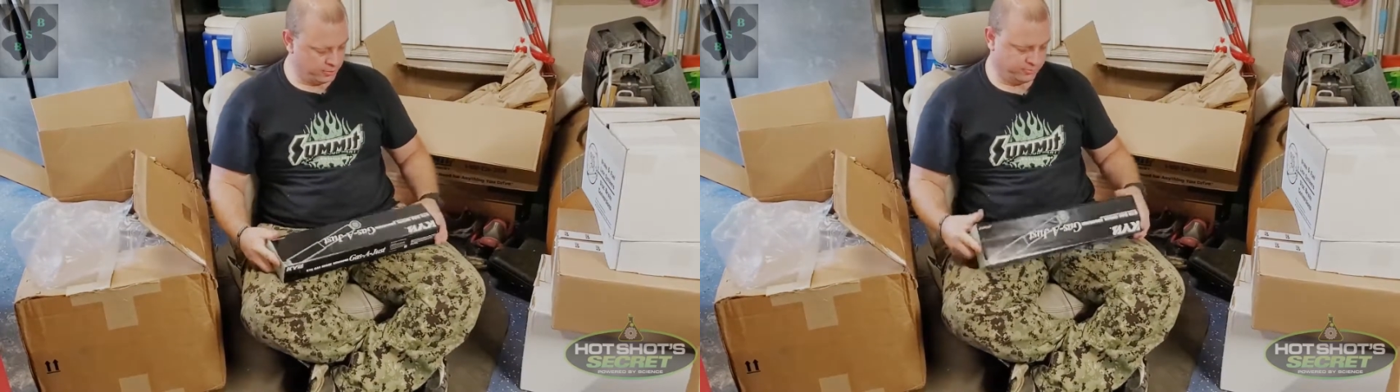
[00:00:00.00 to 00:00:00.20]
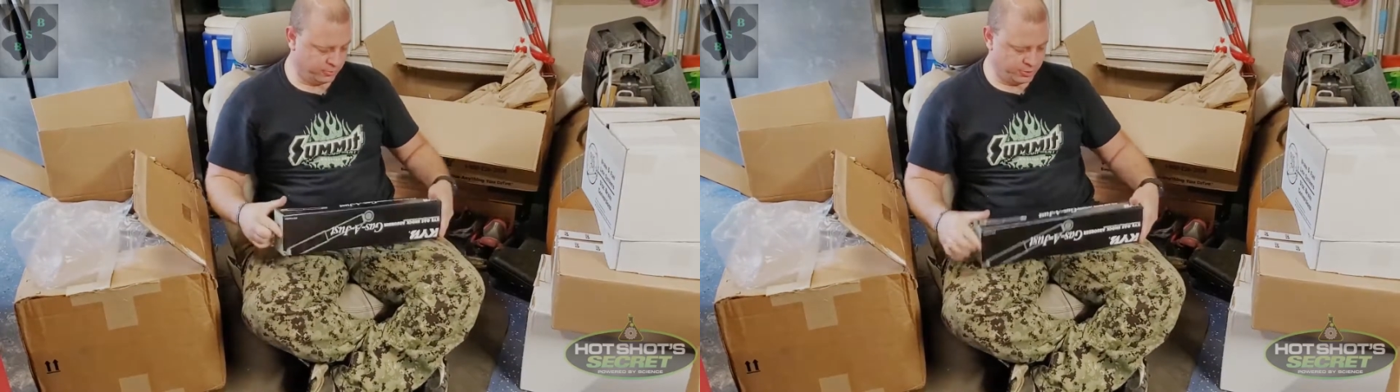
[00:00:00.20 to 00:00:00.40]

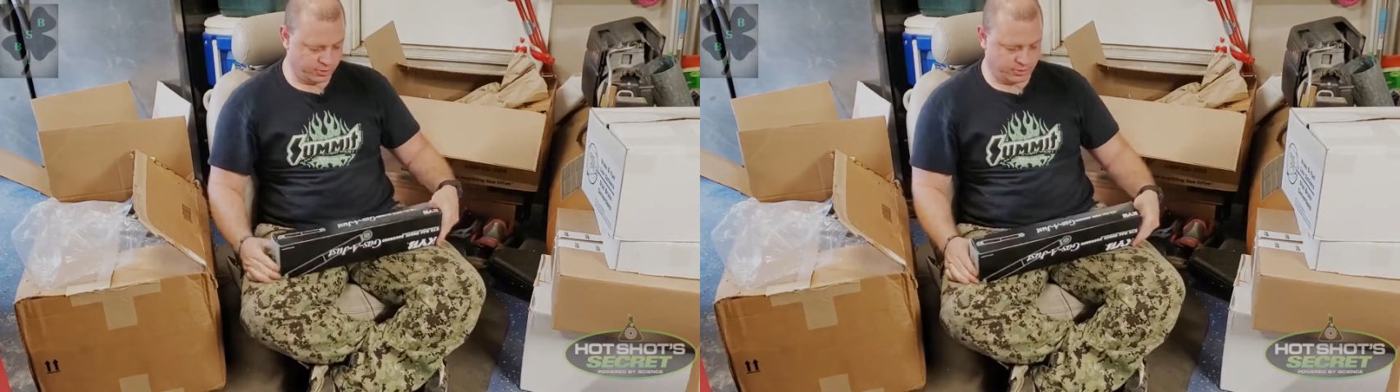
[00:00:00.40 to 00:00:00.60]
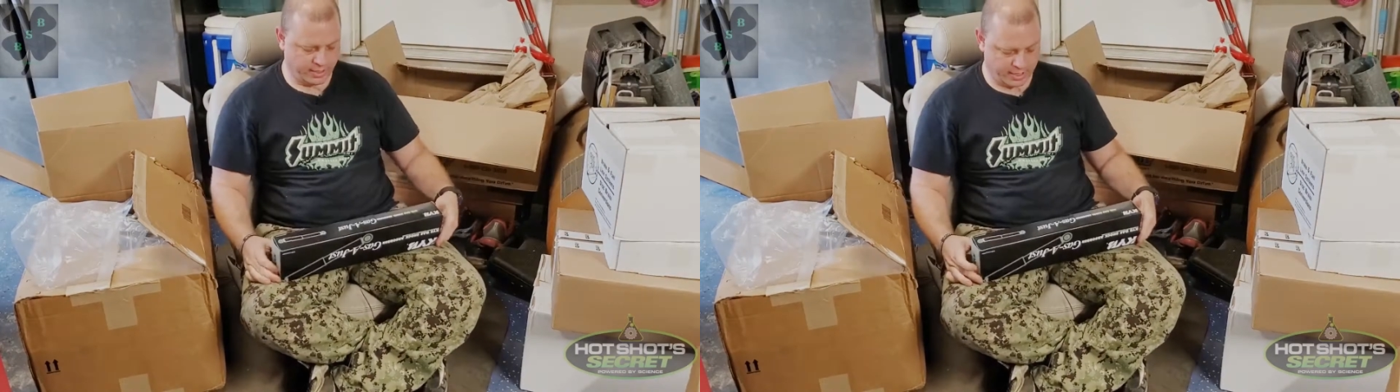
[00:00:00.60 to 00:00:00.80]

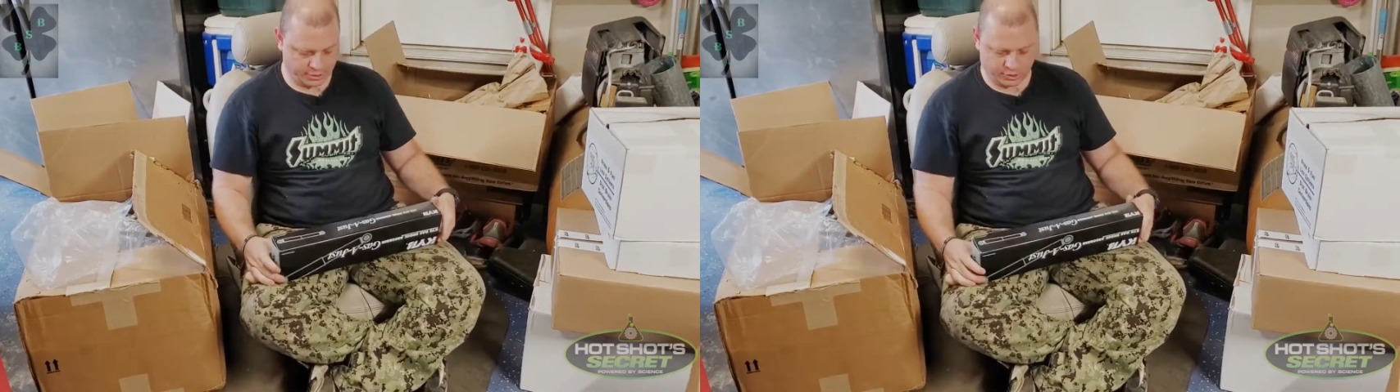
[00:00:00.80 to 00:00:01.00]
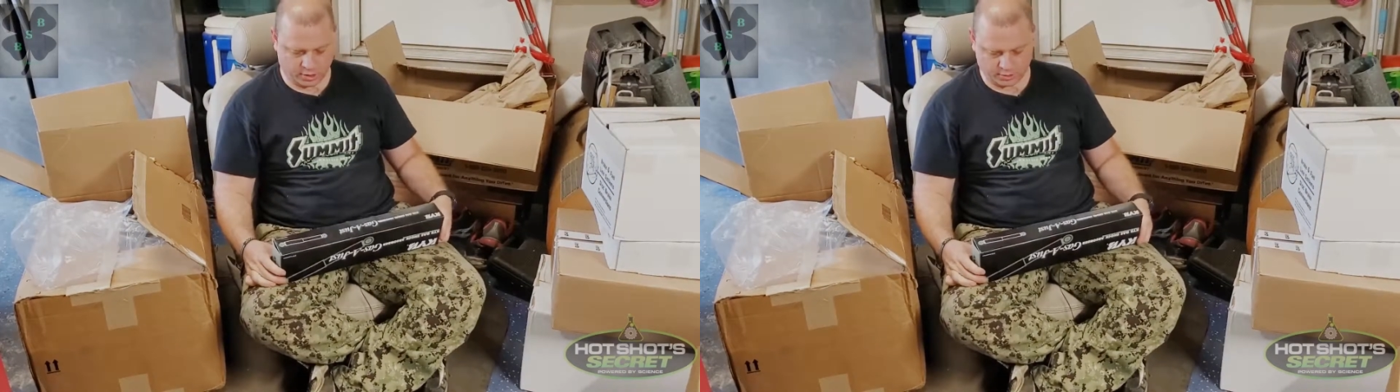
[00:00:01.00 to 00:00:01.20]
Unfortunately, gas
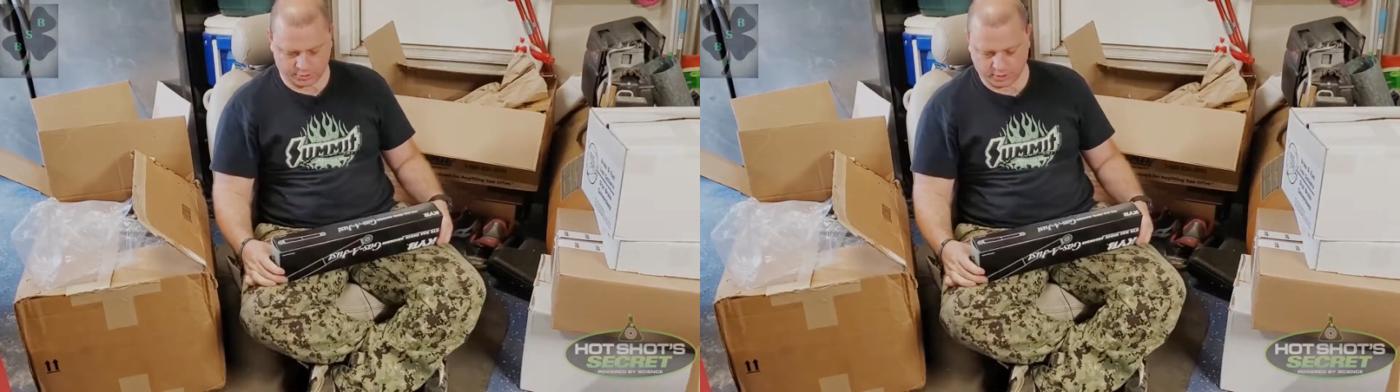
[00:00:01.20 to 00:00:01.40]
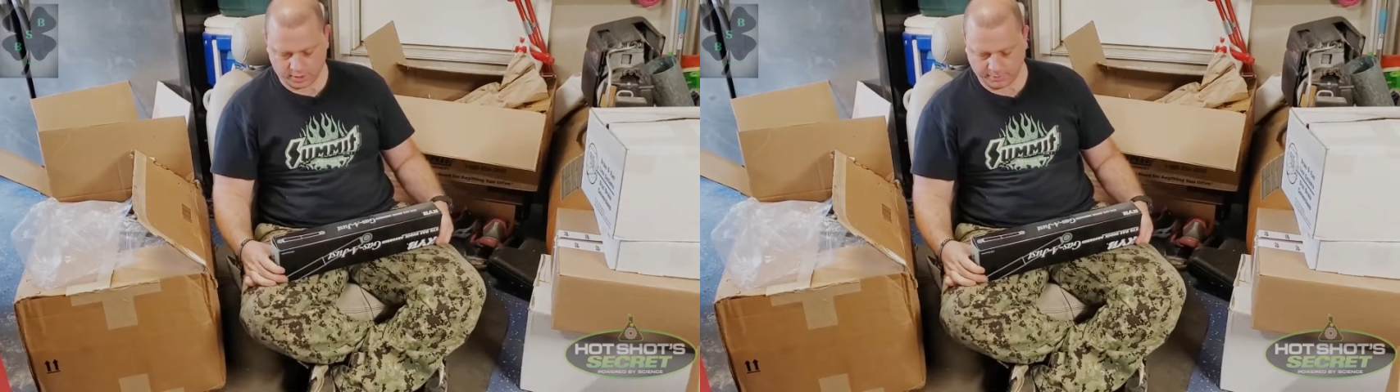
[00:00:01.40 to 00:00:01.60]

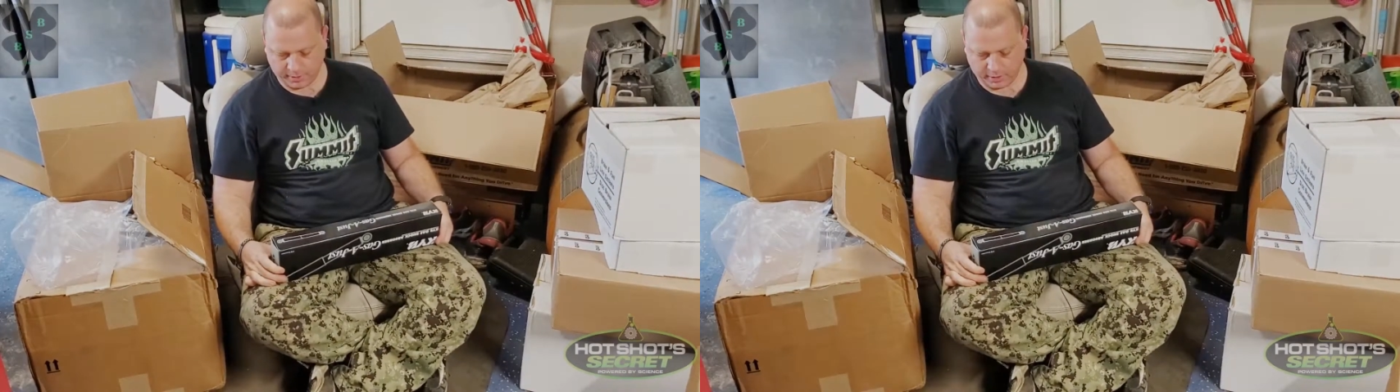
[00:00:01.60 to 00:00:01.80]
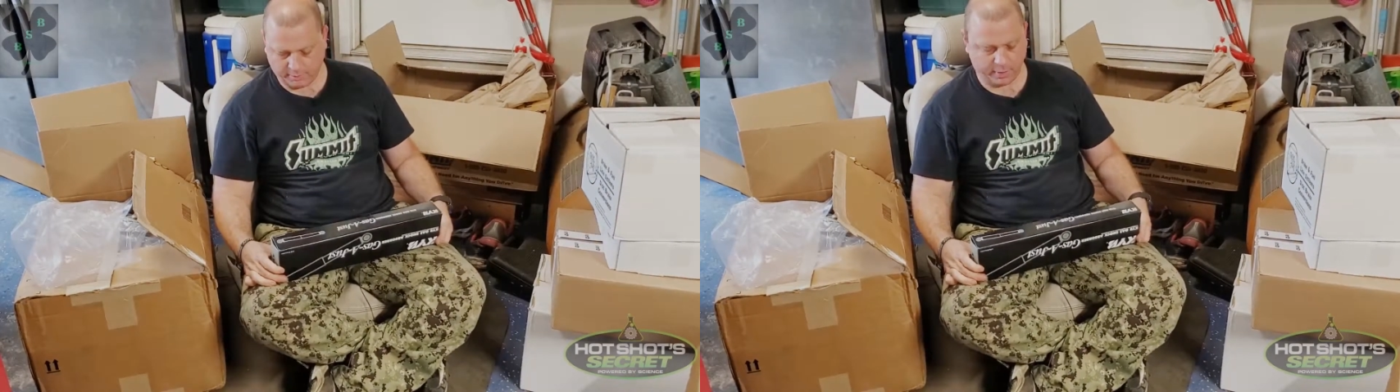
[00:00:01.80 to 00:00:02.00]
shocks are not
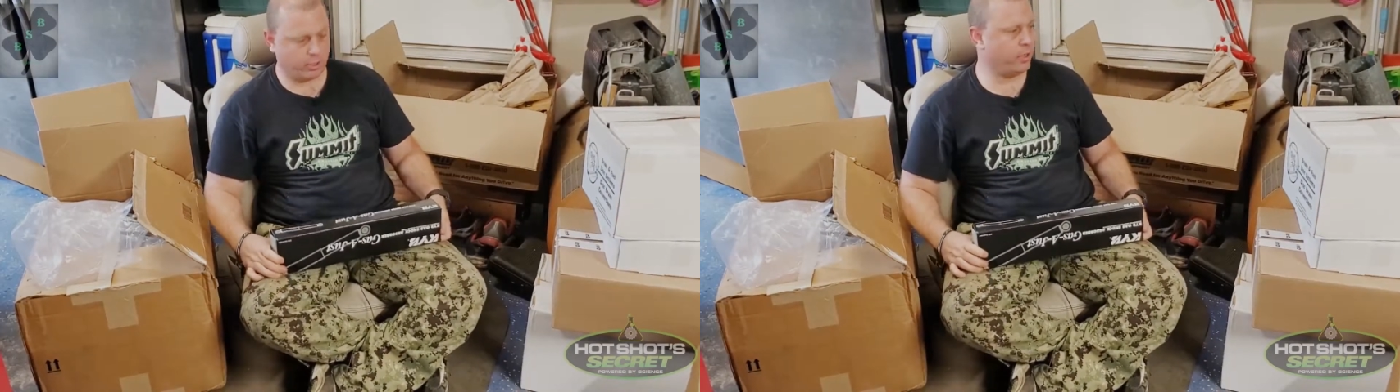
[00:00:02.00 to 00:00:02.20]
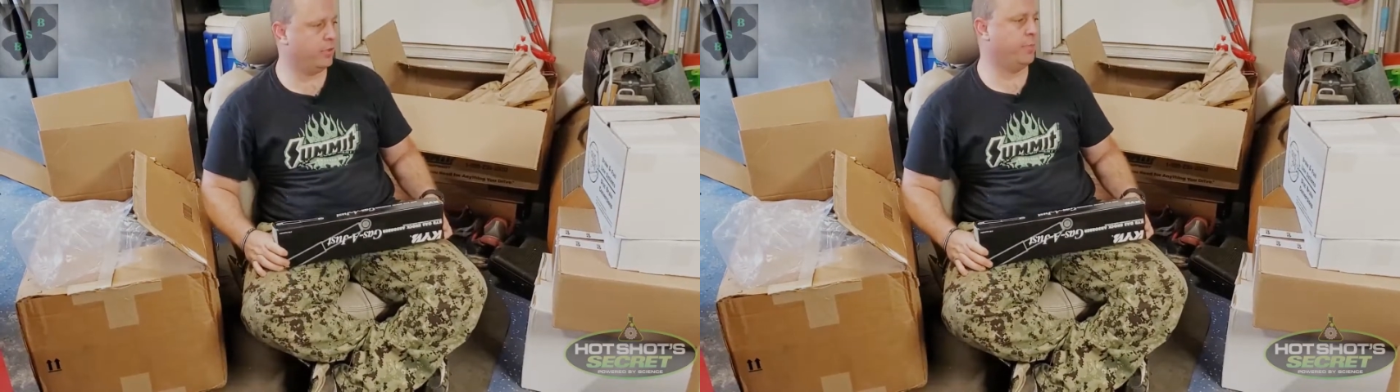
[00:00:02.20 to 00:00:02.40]
made in
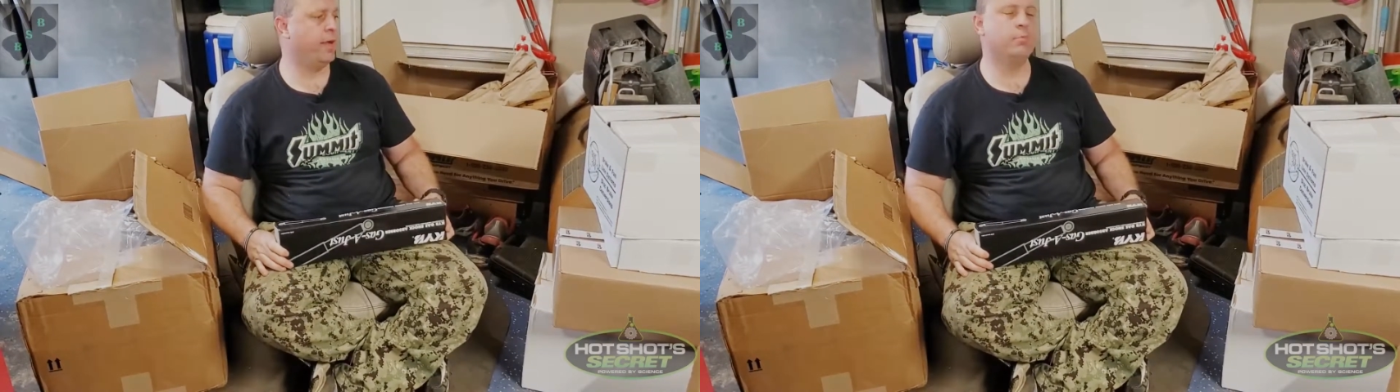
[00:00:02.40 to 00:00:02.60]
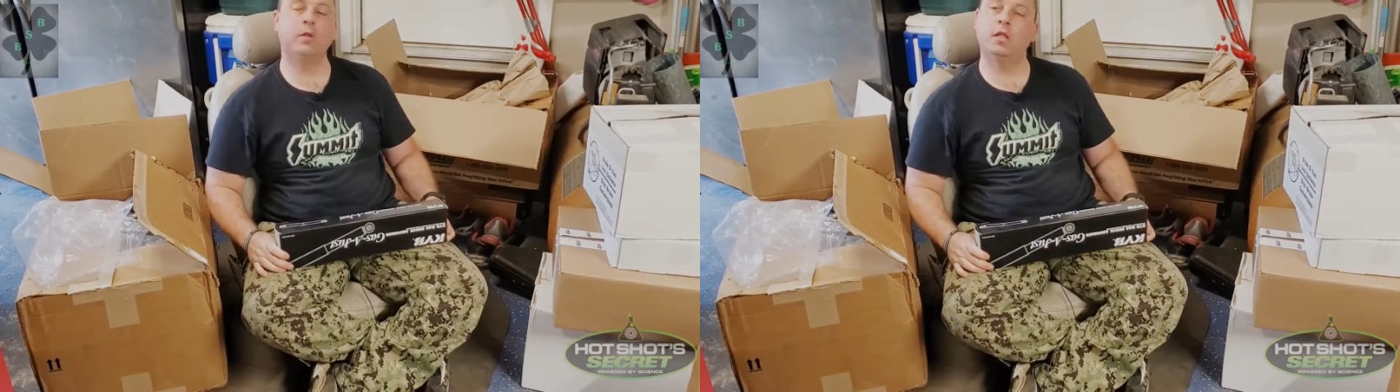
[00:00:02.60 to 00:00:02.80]
America. They're
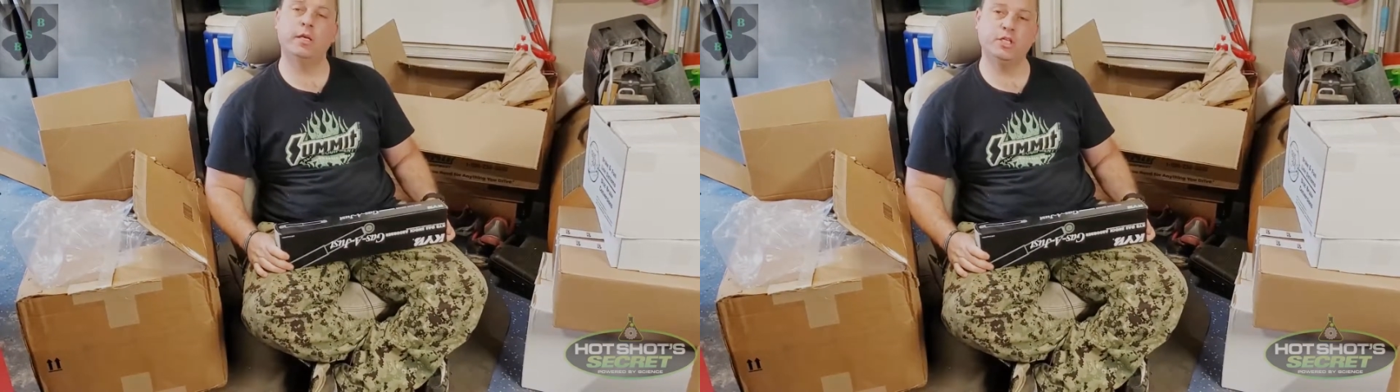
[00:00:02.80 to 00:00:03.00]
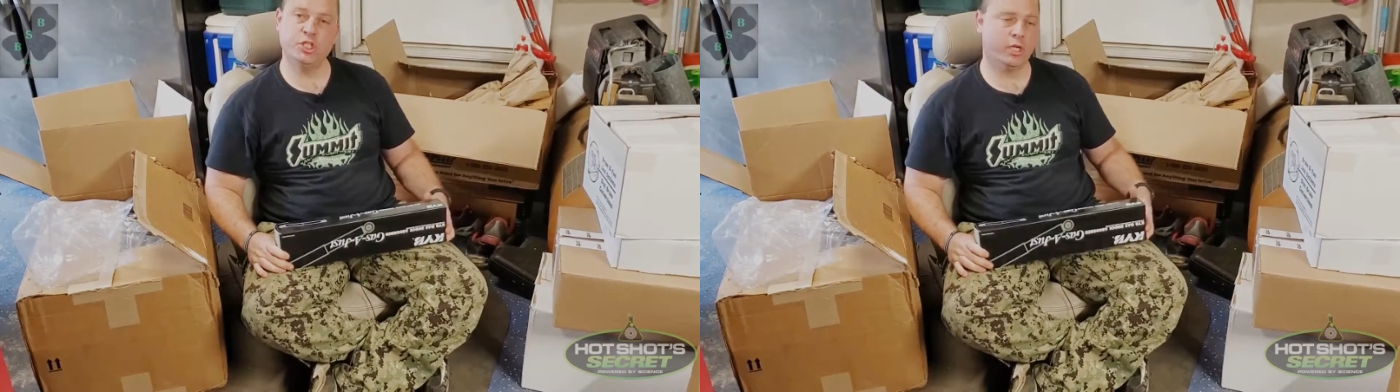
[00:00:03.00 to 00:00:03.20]
made in
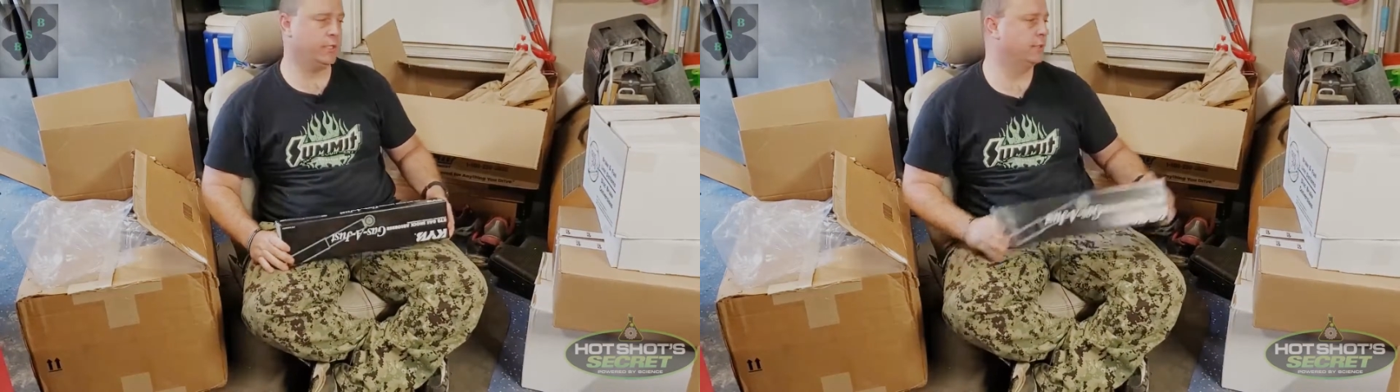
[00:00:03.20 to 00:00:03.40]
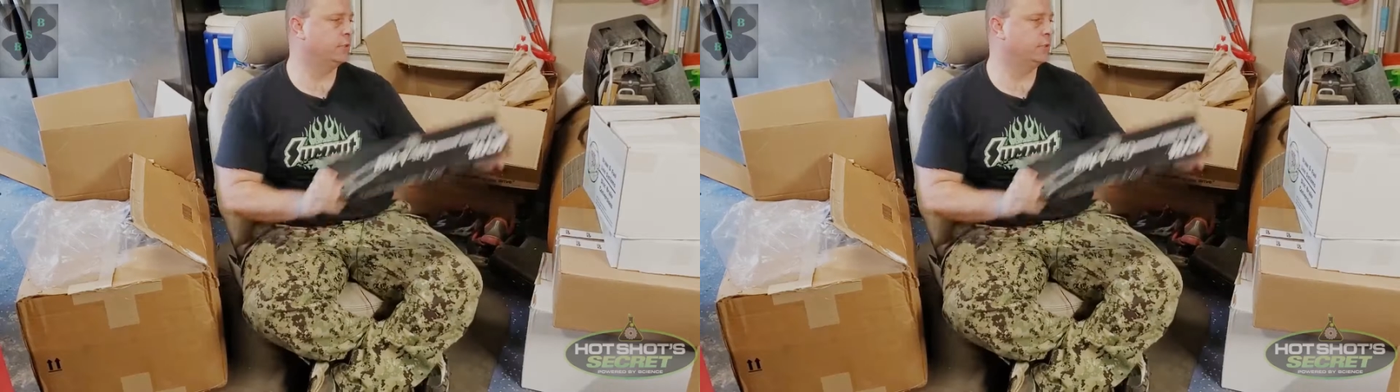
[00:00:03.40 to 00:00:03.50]
Malaysia.